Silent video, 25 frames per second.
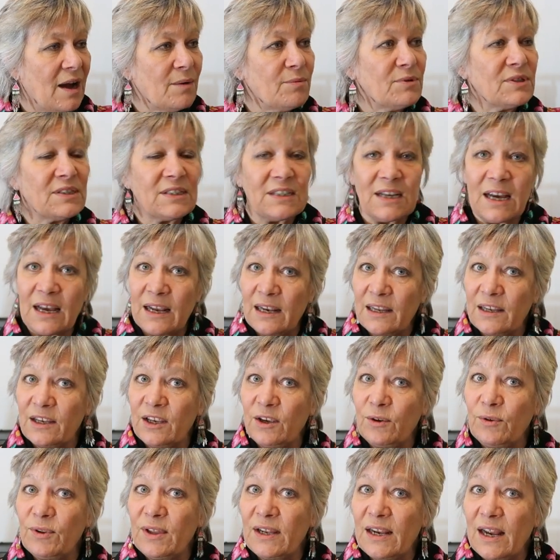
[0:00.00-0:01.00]
I was
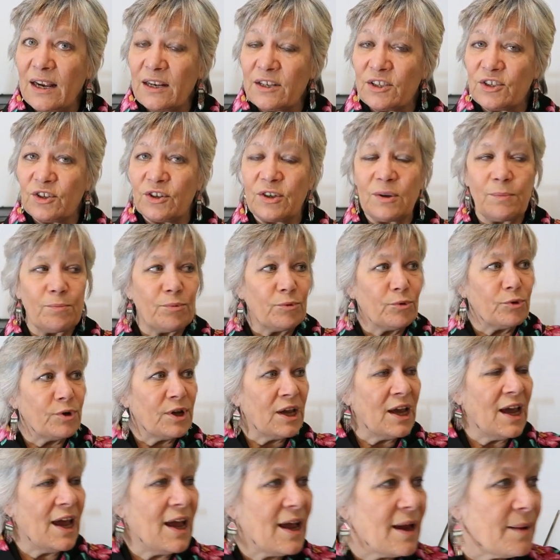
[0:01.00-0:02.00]
telling you that I'd done a
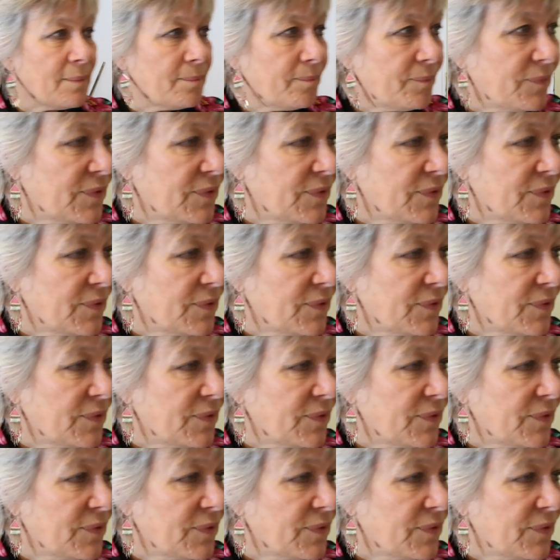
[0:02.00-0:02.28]
Bruyere.